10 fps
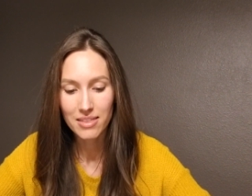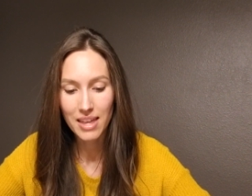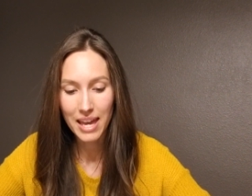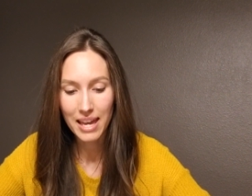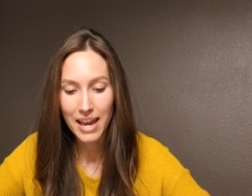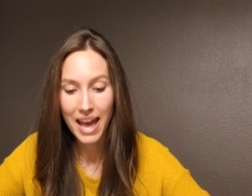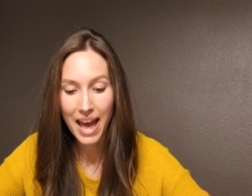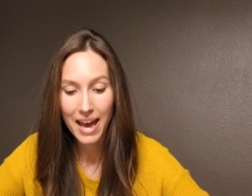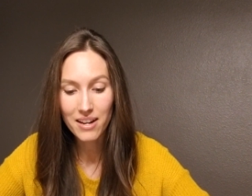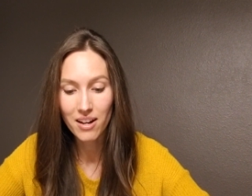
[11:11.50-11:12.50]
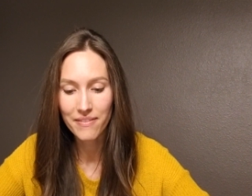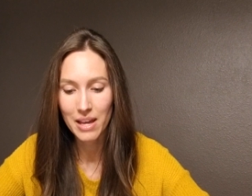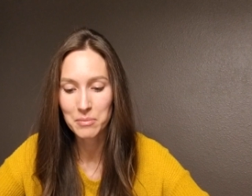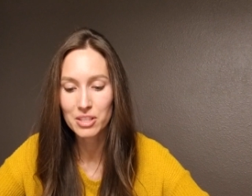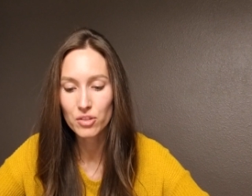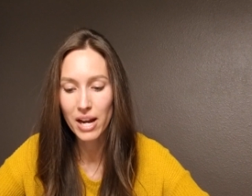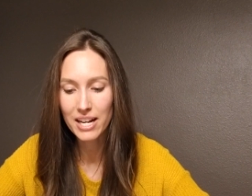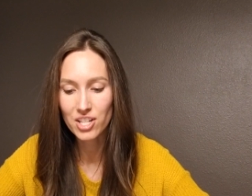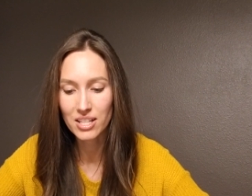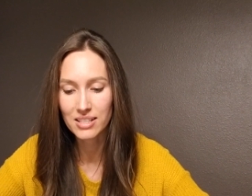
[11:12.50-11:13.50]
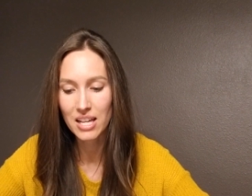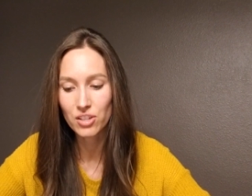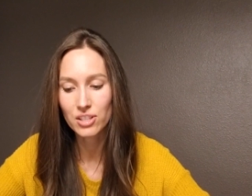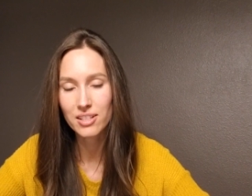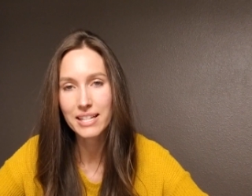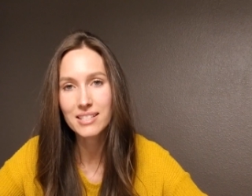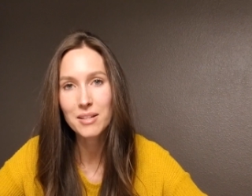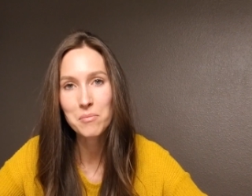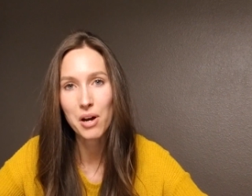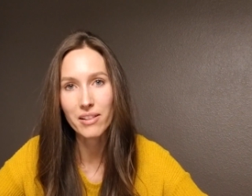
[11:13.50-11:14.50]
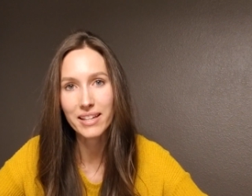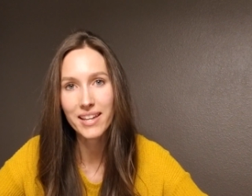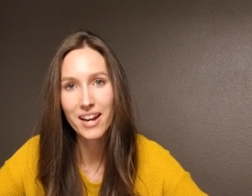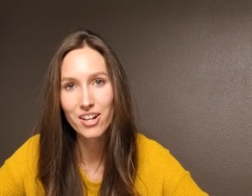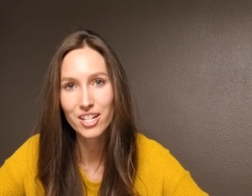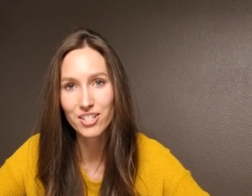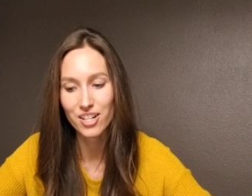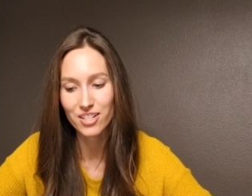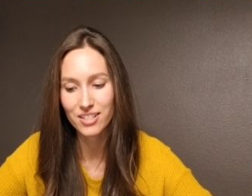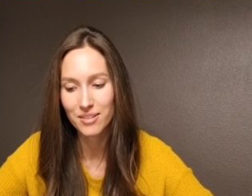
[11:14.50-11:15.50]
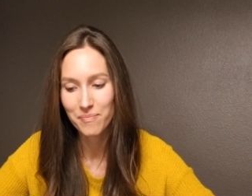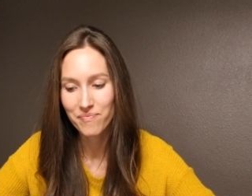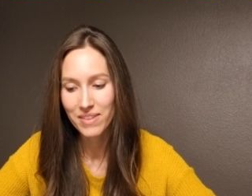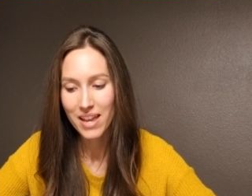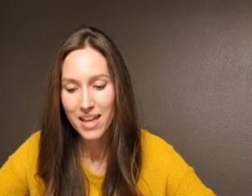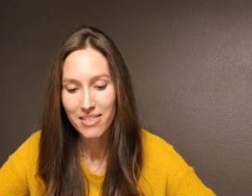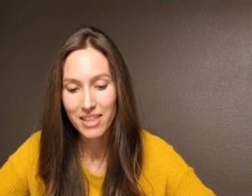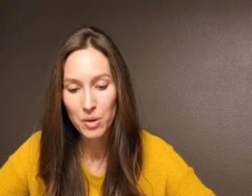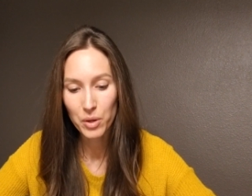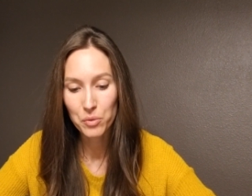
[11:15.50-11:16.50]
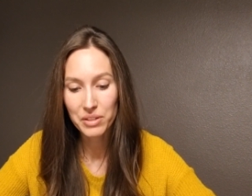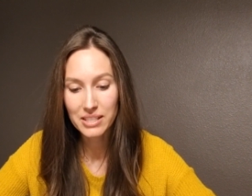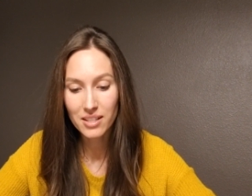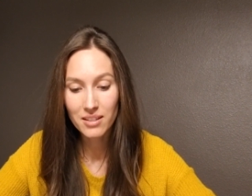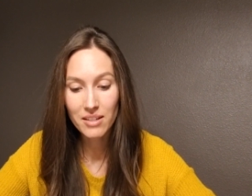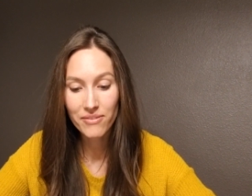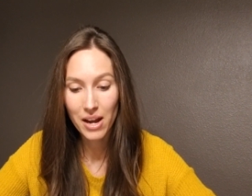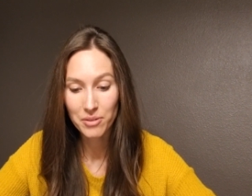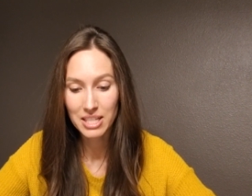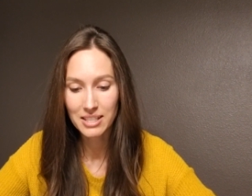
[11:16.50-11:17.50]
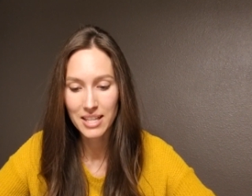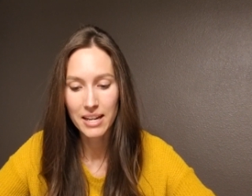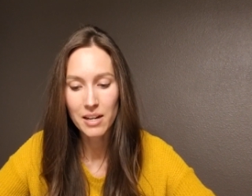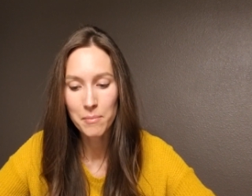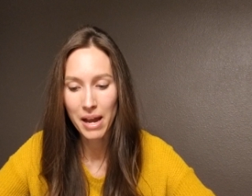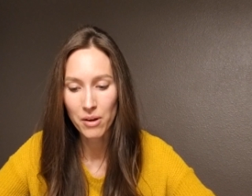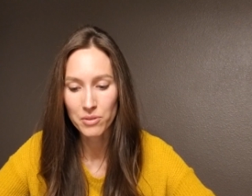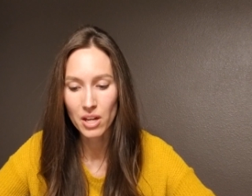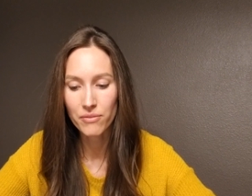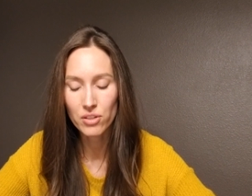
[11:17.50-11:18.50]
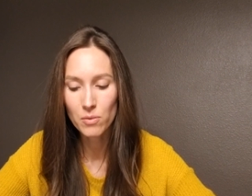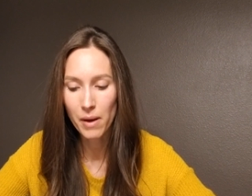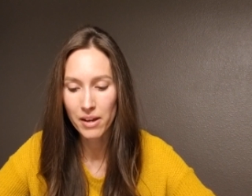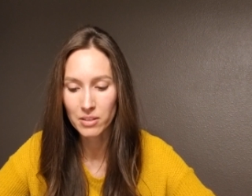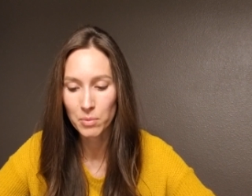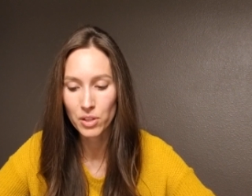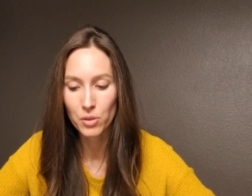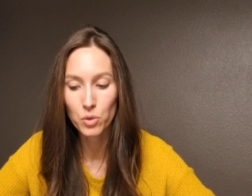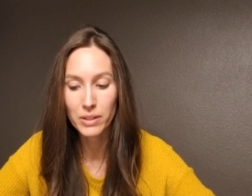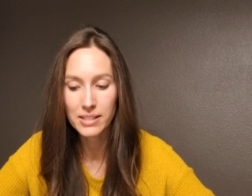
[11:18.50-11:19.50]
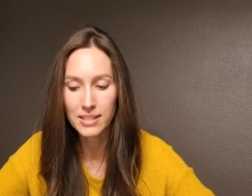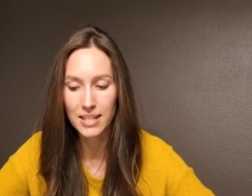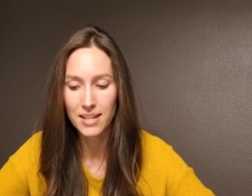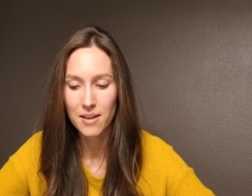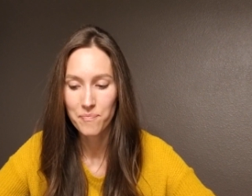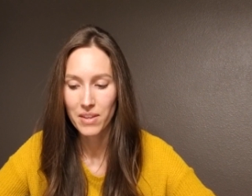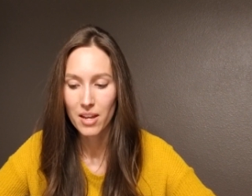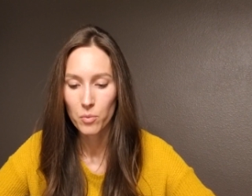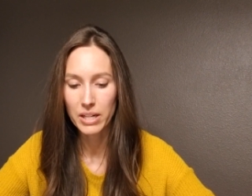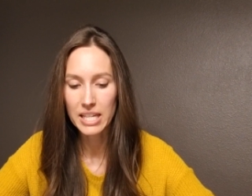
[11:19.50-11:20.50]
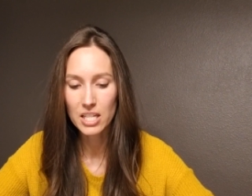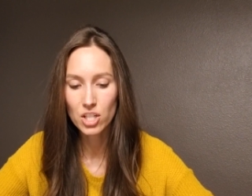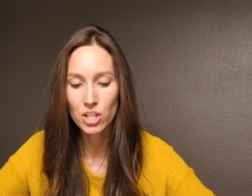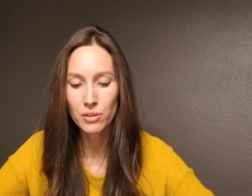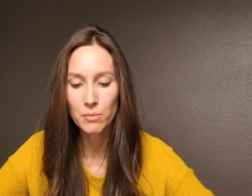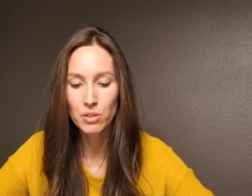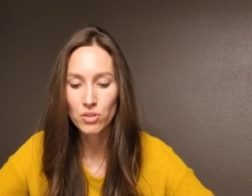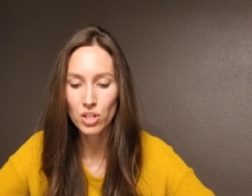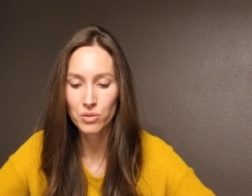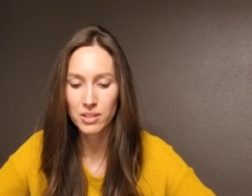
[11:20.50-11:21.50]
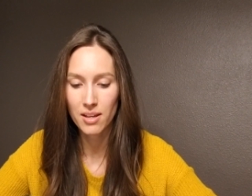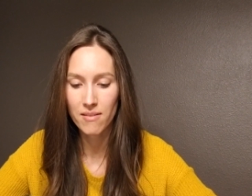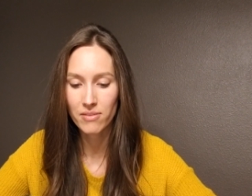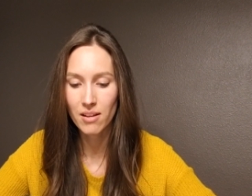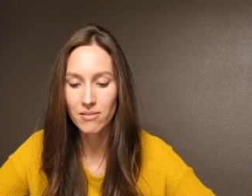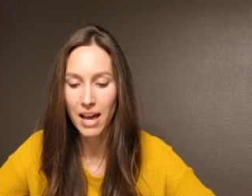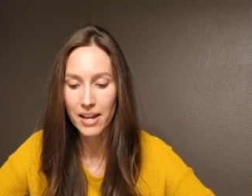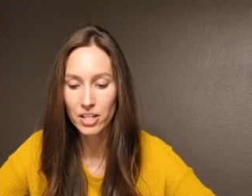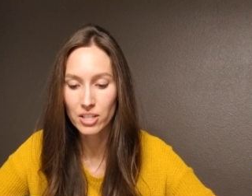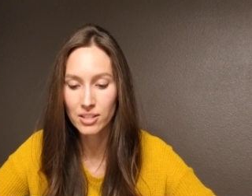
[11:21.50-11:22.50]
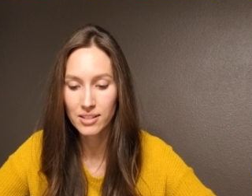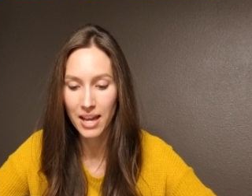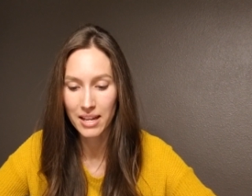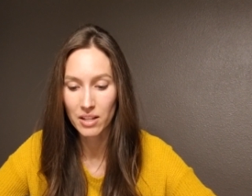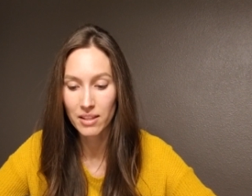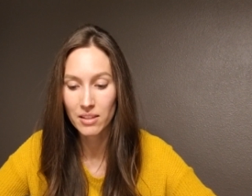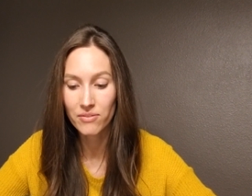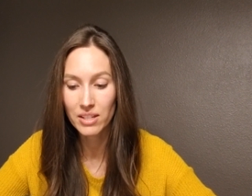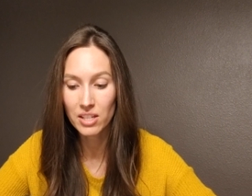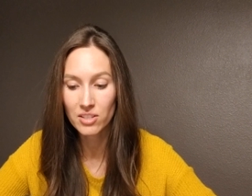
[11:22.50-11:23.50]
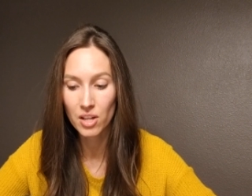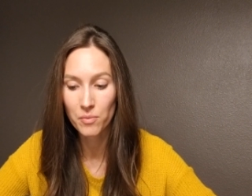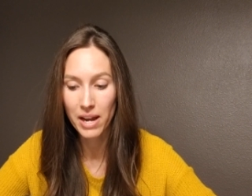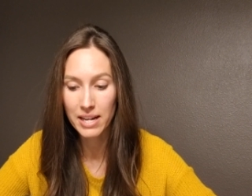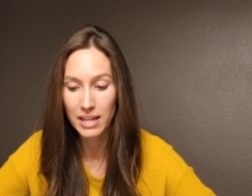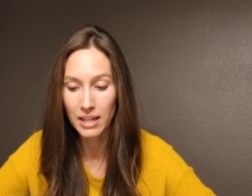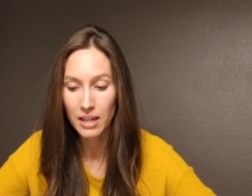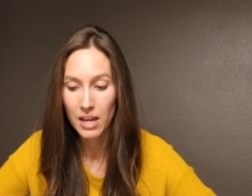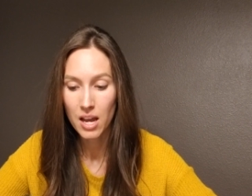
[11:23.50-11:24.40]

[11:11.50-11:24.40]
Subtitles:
They had on them scratches that looked like symbolic characters. They were recently found, he said, in a mound a few miles below Quincy. When he showed them to Joseph, the latter said that the figures on writing